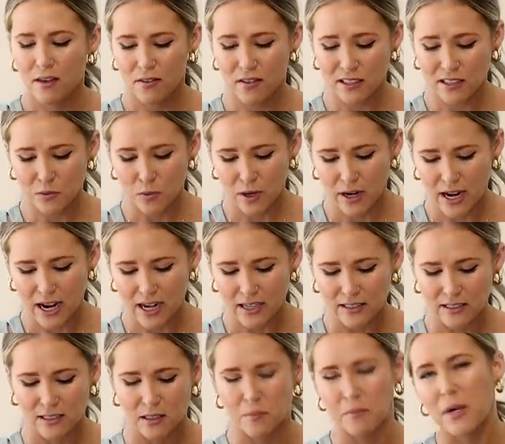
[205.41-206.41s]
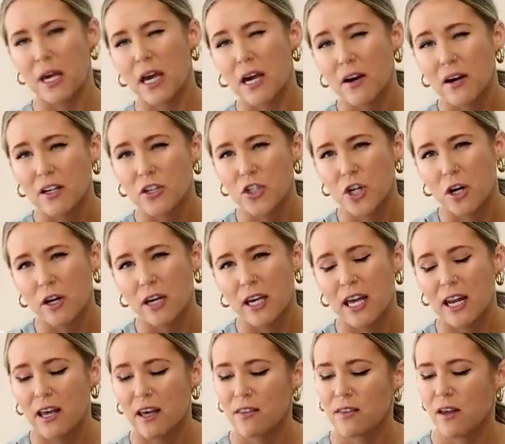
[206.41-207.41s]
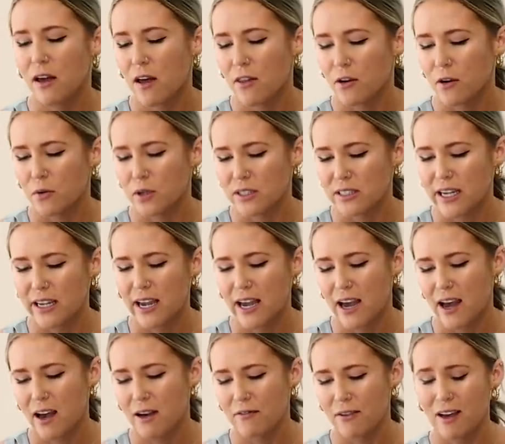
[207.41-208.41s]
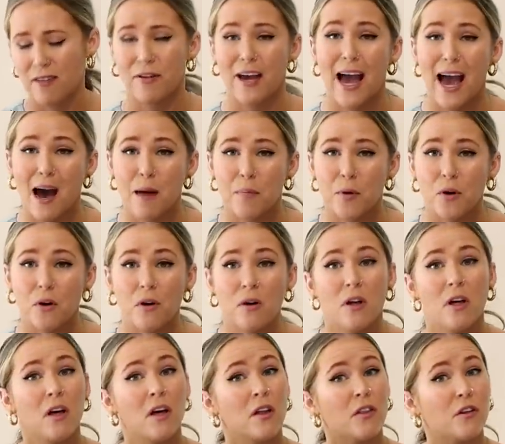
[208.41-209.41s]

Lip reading: This one has some carrot chunk in it. The other ones I have apple.